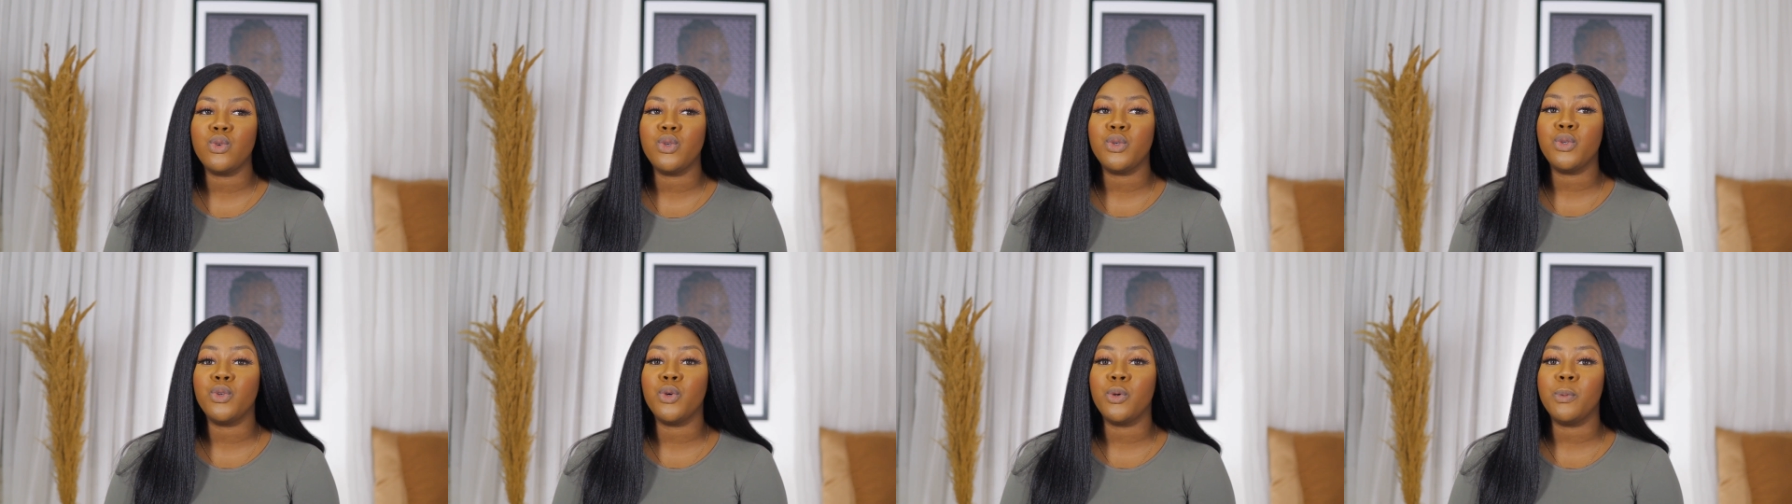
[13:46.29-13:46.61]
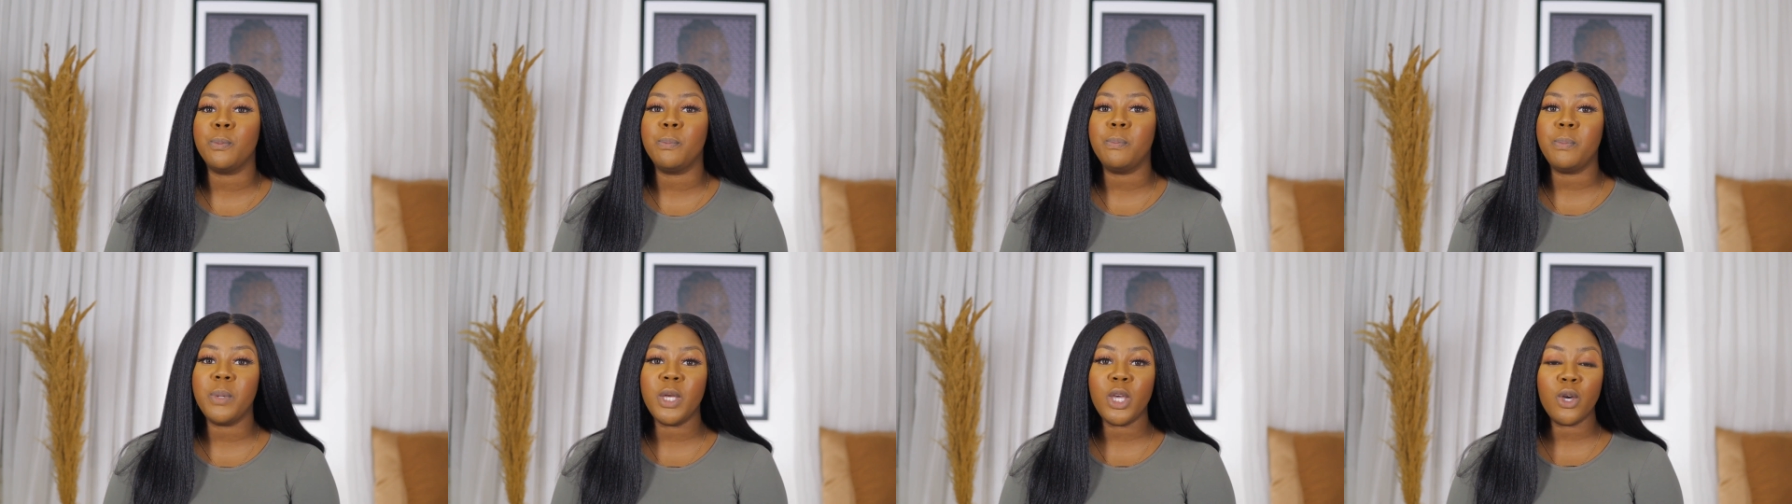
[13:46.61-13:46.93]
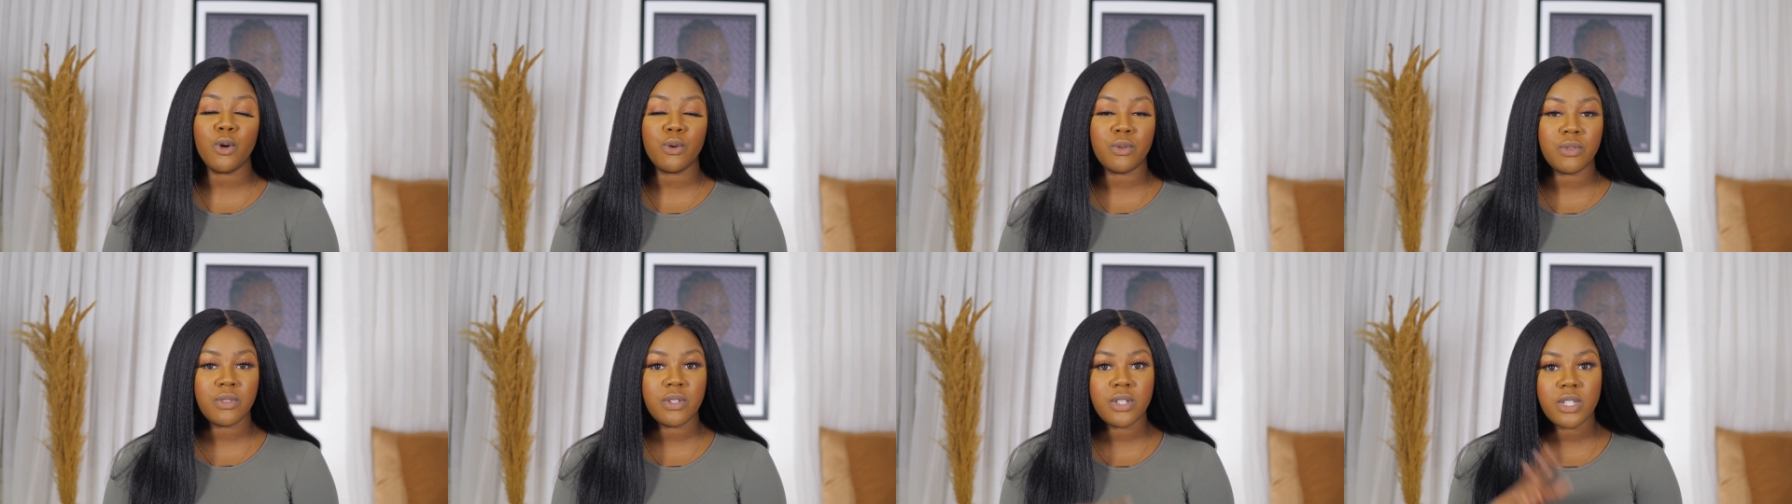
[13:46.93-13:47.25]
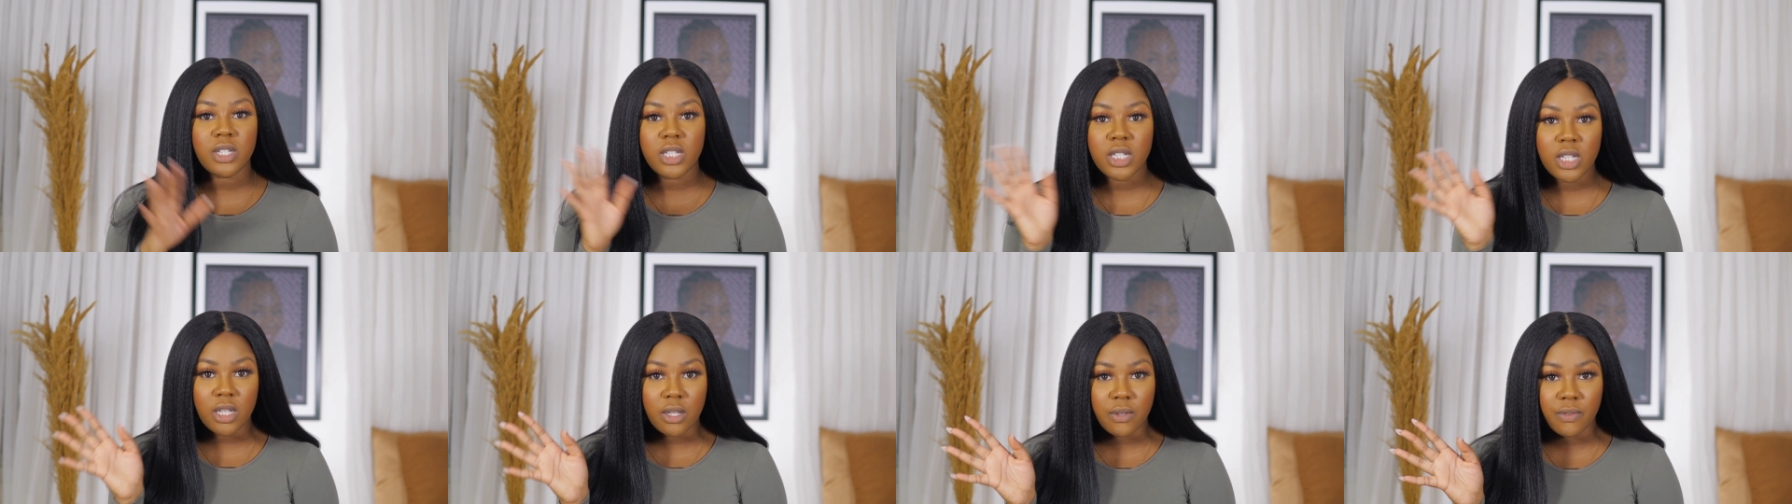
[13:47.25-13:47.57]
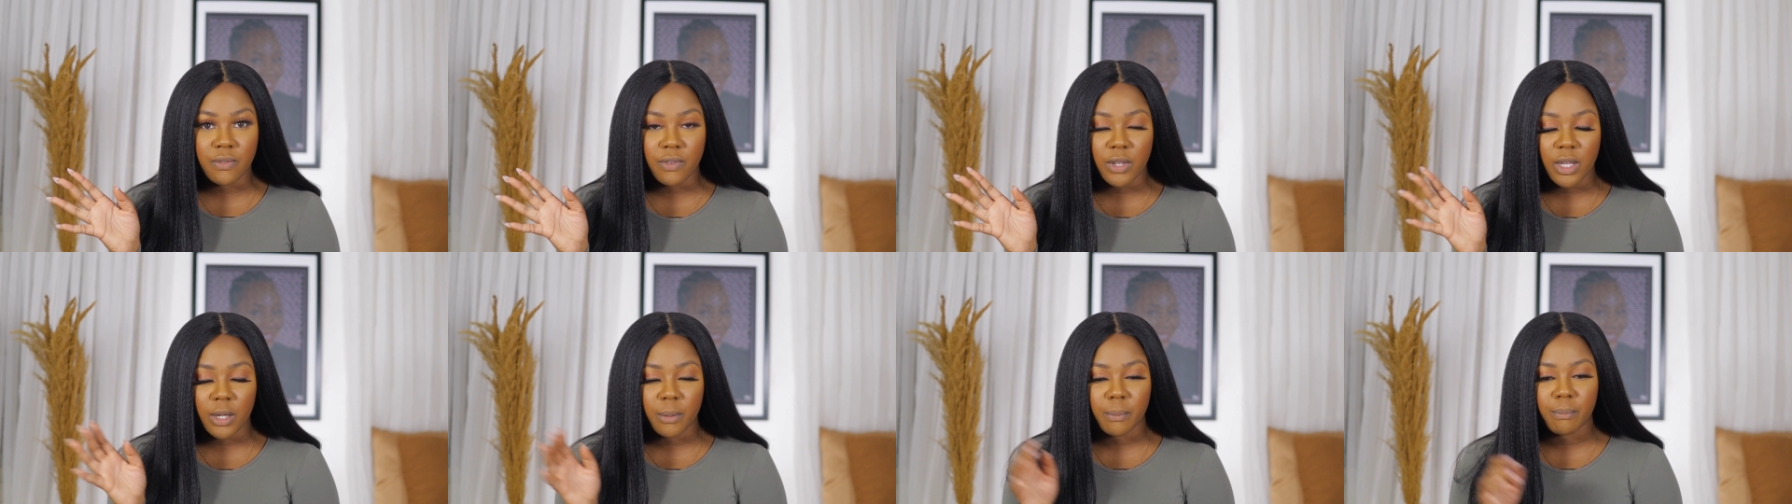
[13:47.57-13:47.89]
you know, be on
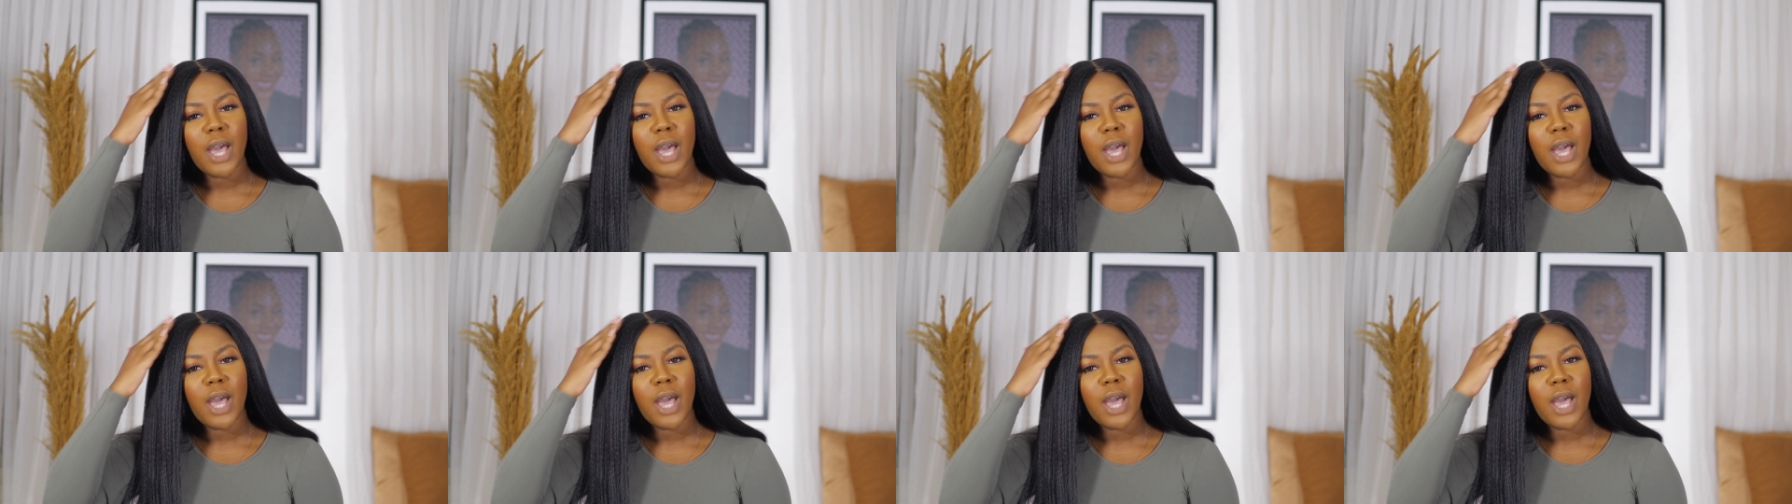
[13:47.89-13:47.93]
TV.